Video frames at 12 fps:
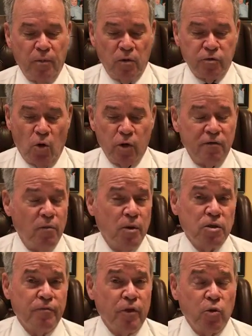Most
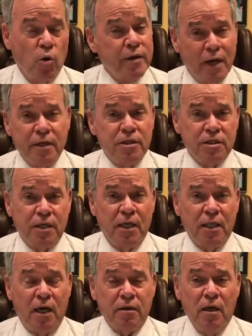people don't give it much of a thought,
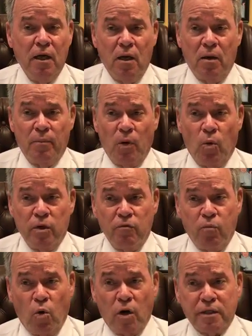and I understand that.
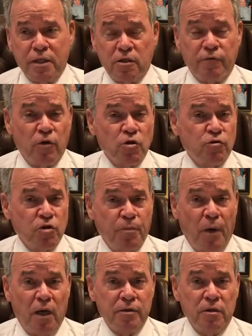But when you've worked as
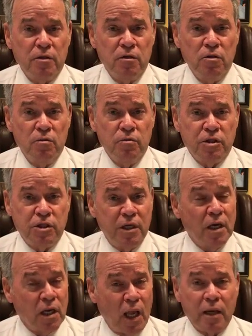a first responder,
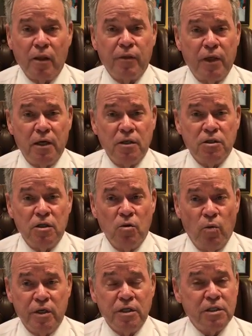you see a lot of
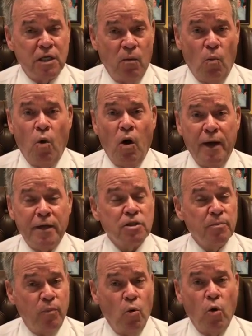things that you
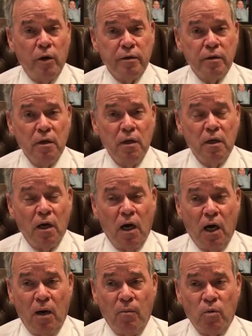understand why it's
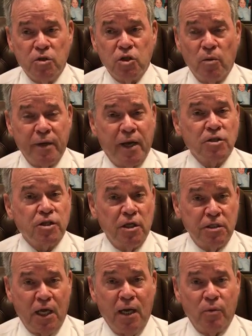important. When
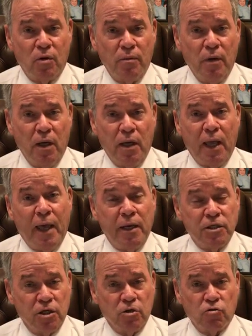somebody gets on a table
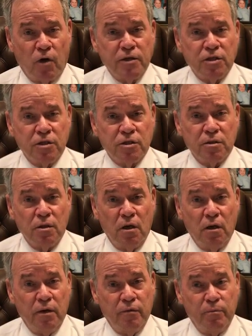and is in
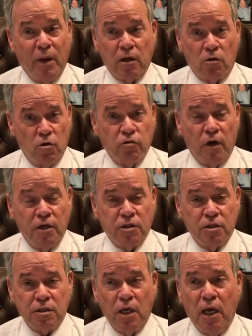crisis,
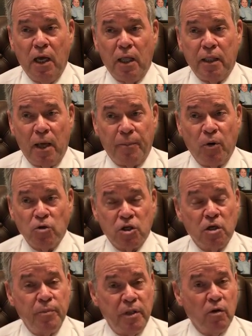medical crisis,
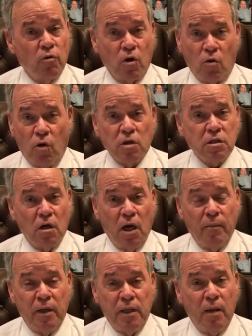that person could be there a
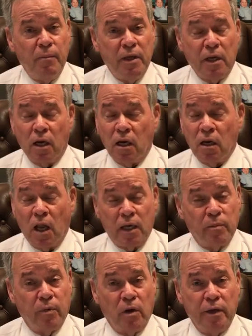long time and they
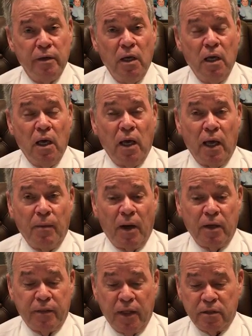need a lot of blood.
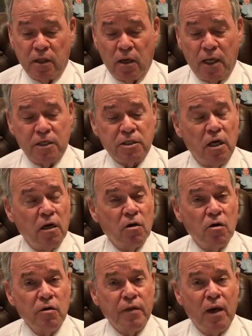And I think the
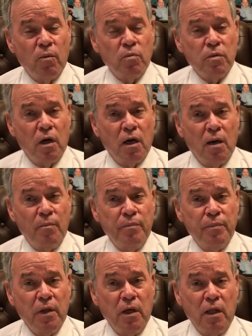last I heard that
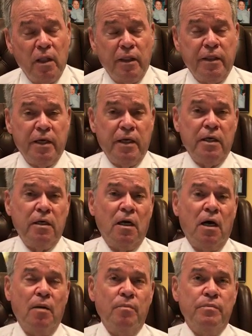
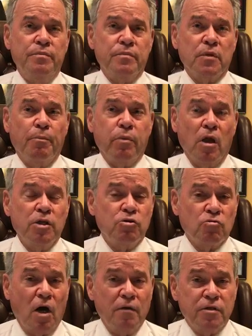the
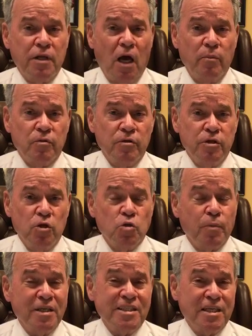blood drives now
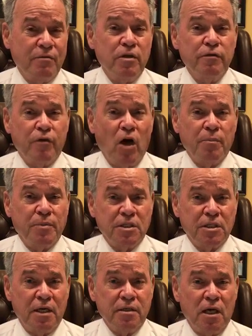have been reduced by
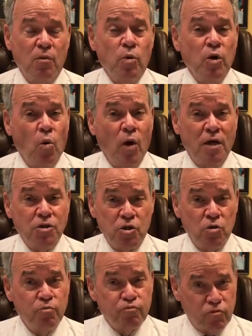75%. And
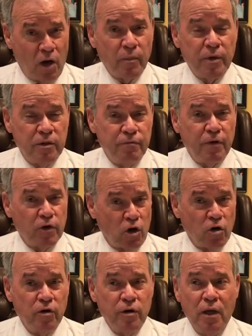we, as you
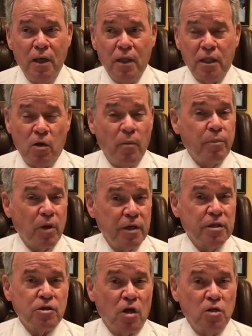probably have heard,
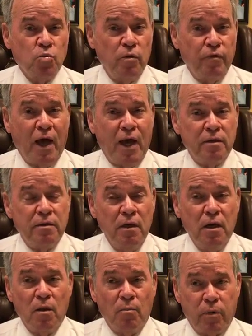there have been plenty of times
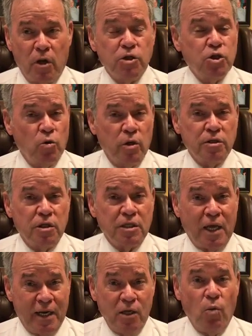we've had
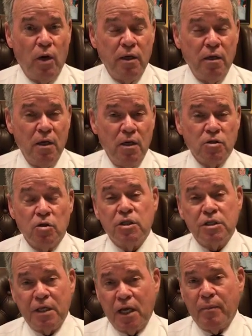blood shortages
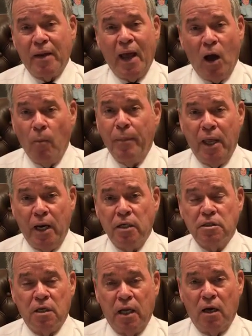anyway. So just think about
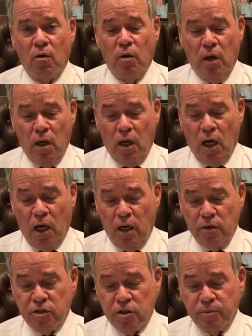how bad it is now.
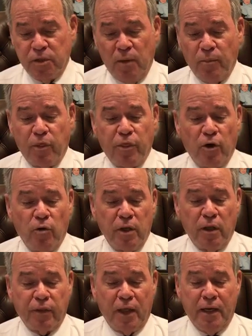
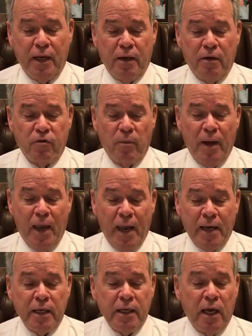September 30th at
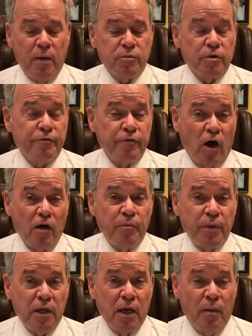from 8 a.m.
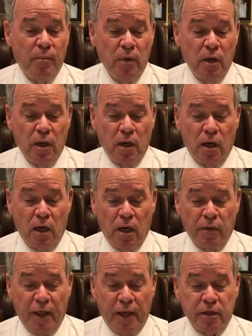to 5 p.m.
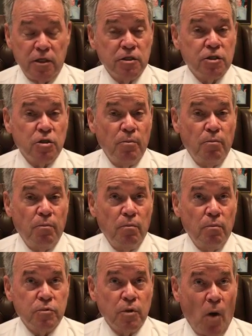That
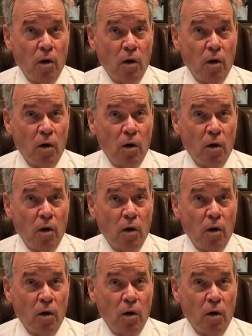is